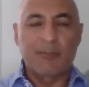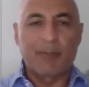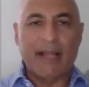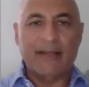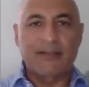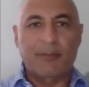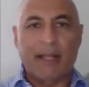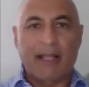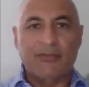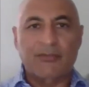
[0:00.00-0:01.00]
backed in the
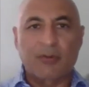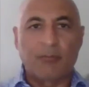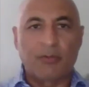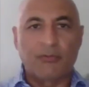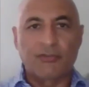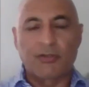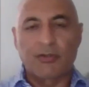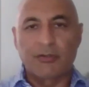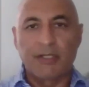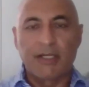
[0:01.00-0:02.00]
past are
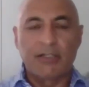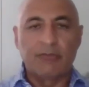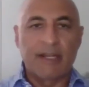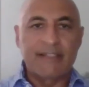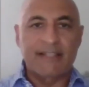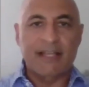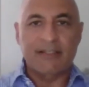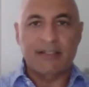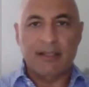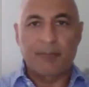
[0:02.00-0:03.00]
Monzo,
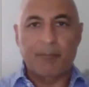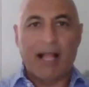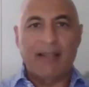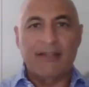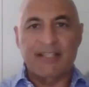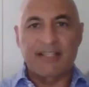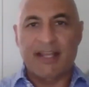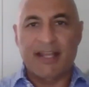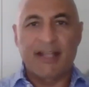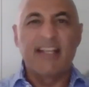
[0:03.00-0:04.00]
RateSetter,
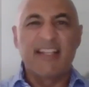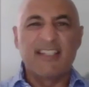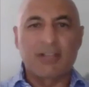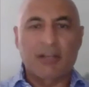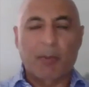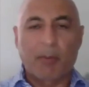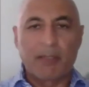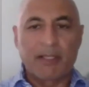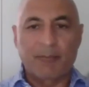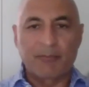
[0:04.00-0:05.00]
Palantir. These are
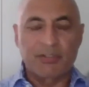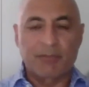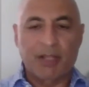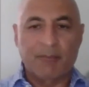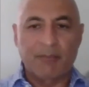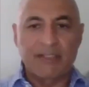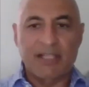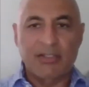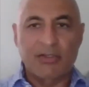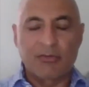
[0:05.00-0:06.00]
probably some companies
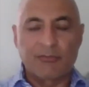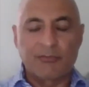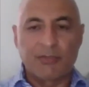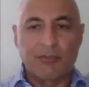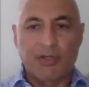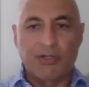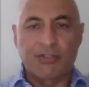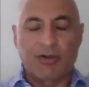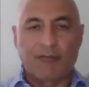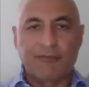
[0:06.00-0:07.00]
that you've
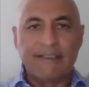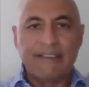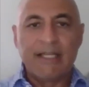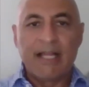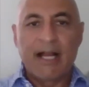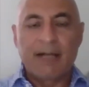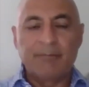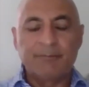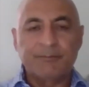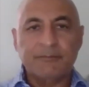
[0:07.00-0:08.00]
heard of.
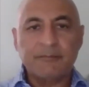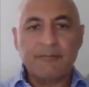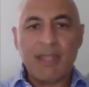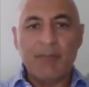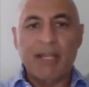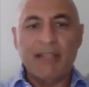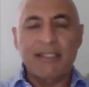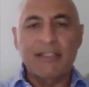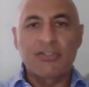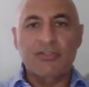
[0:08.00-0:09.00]
But I
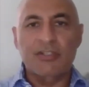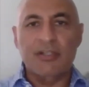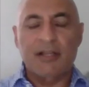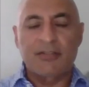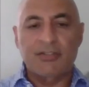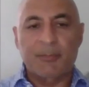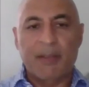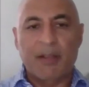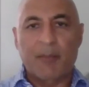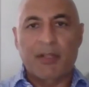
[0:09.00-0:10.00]
think just to
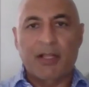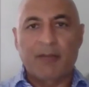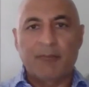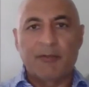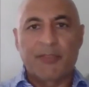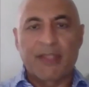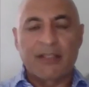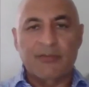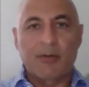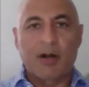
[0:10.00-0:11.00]
pick up on a couple of
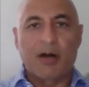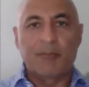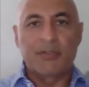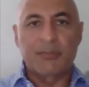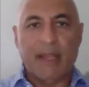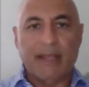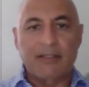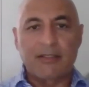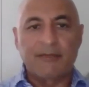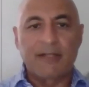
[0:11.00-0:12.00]
things from our
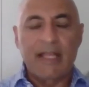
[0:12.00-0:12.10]
perspective,